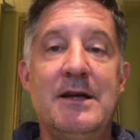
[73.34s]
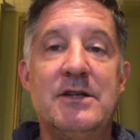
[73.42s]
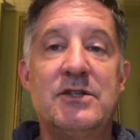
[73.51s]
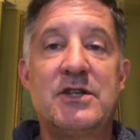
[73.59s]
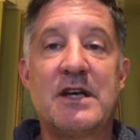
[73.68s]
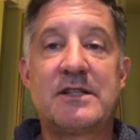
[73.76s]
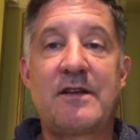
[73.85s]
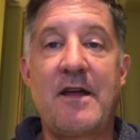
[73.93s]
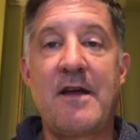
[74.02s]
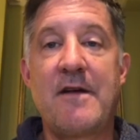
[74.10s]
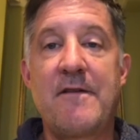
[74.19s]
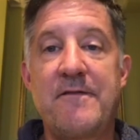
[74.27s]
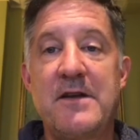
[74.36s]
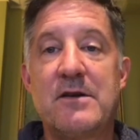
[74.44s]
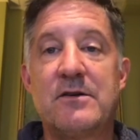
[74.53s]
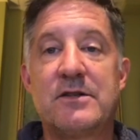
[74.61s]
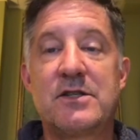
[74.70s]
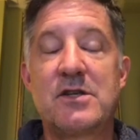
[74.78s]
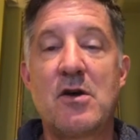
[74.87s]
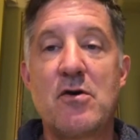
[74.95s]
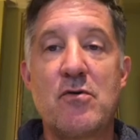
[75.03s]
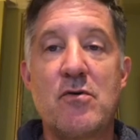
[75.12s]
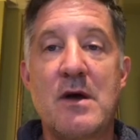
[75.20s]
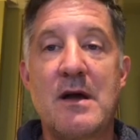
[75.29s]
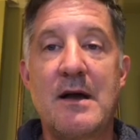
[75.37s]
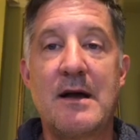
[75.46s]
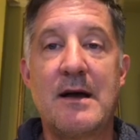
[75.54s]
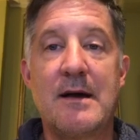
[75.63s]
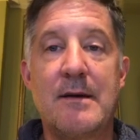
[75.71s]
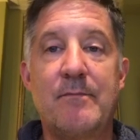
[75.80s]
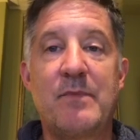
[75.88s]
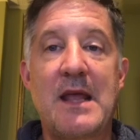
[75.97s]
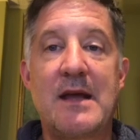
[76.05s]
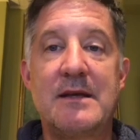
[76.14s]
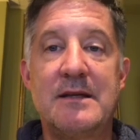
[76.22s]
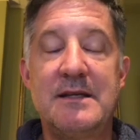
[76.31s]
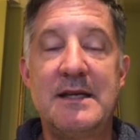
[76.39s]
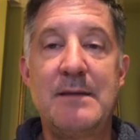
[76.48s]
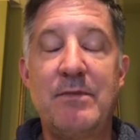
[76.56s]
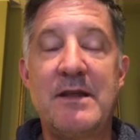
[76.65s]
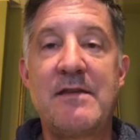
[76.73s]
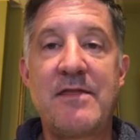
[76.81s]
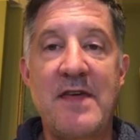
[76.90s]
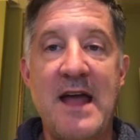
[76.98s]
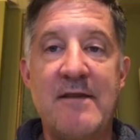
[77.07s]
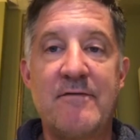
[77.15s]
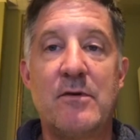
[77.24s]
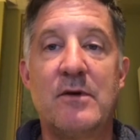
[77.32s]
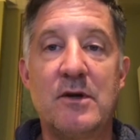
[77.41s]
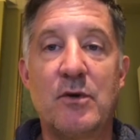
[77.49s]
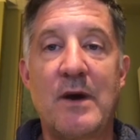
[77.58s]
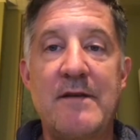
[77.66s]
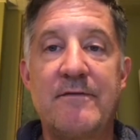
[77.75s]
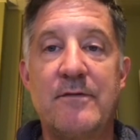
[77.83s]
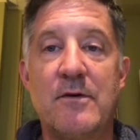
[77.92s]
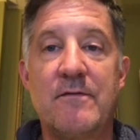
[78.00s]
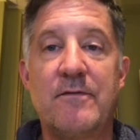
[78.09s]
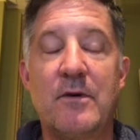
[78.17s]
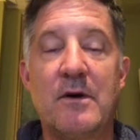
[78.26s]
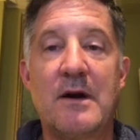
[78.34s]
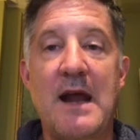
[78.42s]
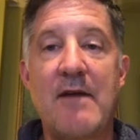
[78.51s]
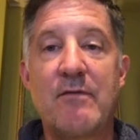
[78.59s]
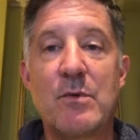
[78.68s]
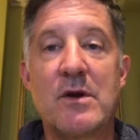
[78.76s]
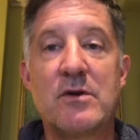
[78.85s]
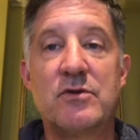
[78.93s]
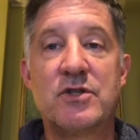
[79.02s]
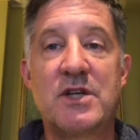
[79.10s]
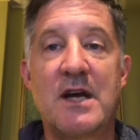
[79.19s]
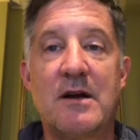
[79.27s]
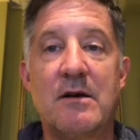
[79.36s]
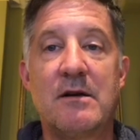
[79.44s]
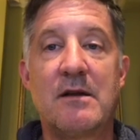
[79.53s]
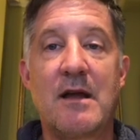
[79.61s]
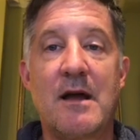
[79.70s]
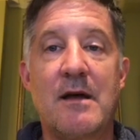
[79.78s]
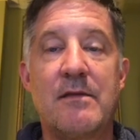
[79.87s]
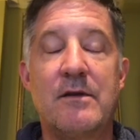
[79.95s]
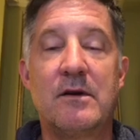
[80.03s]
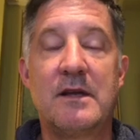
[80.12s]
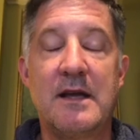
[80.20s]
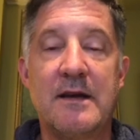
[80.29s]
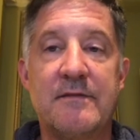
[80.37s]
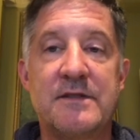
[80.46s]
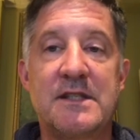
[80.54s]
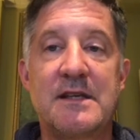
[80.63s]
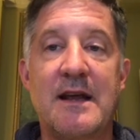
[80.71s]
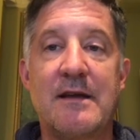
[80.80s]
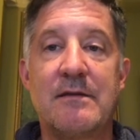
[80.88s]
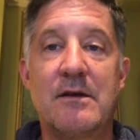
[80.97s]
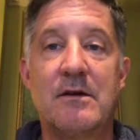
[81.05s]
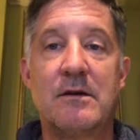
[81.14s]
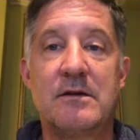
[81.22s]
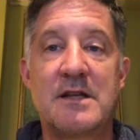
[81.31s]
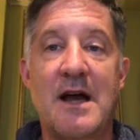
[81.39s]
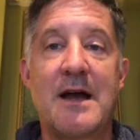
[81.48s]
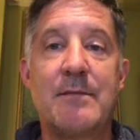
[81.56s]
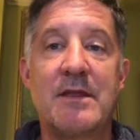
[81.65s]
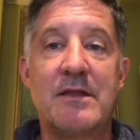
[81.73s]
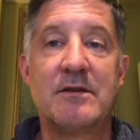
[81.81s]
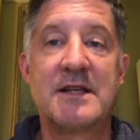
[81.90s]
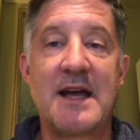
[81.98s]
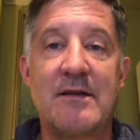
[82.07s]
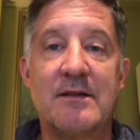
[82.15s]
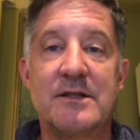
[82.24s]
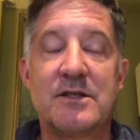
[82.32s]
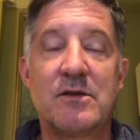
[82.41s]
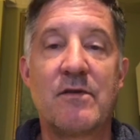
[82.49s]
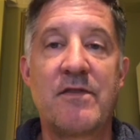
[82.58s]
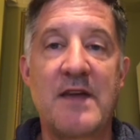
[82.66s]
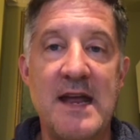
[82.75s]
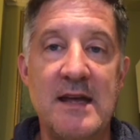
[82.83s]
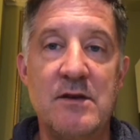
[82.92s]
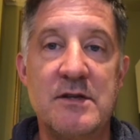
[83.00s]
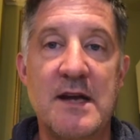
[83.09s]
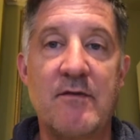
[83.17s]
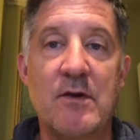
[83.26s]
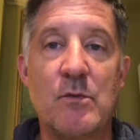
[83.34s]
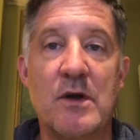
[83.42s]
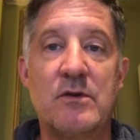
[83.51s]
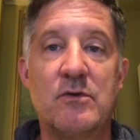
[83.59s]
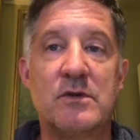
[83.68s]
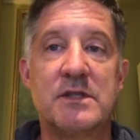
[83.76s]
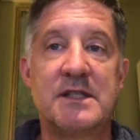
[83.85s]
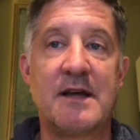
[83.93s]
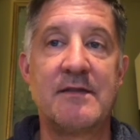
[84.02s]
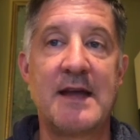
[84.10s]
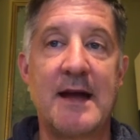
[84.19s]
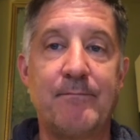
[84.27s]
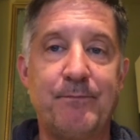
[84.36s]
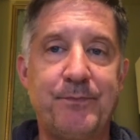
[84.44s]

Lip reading: just feel so deeply thankful and grateful for everyone who shared their gifts and their time and their talents. So thank you to everyone who has done that.